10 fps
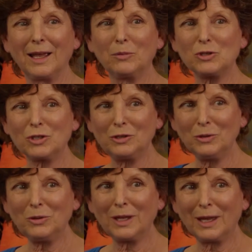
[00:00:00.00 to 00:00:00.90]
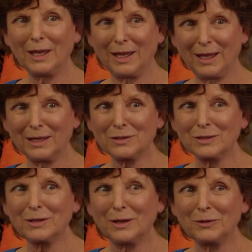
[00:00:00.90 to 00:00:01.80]
And when she knew the
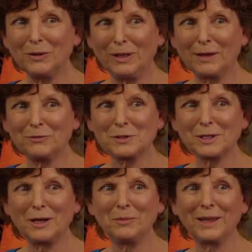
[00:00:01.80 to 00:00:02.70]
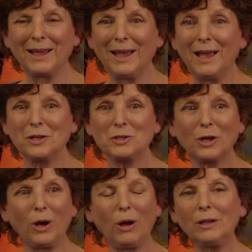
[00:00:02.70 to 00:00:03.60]
end of her life was coming, she
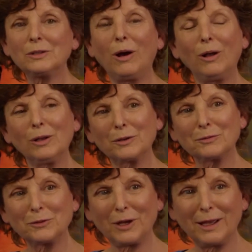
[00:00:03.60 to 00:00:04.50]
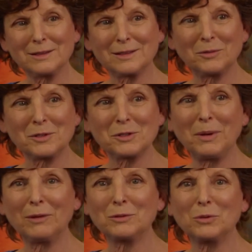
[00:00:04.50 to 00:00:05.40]
called all her friends. There was
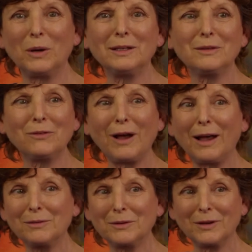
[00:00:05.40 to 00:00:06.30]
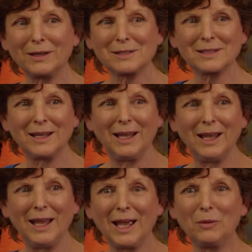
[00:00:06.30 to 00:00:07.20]
about 25 of us.
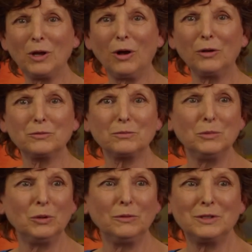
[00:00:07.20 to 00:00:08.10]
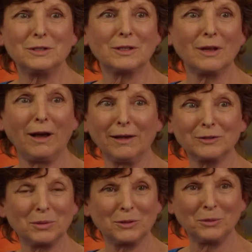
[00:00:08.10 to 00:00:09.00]
And we all moved into the
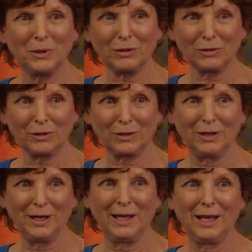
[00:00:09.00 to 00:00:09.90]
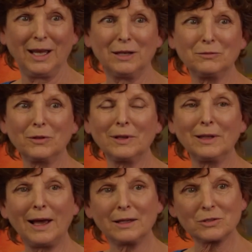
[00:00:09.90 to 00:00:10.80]
hospital with her. And for the
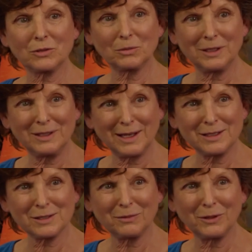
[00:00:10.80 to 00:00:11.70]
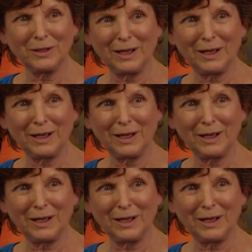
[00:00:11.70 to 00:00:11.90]
last 3 days of her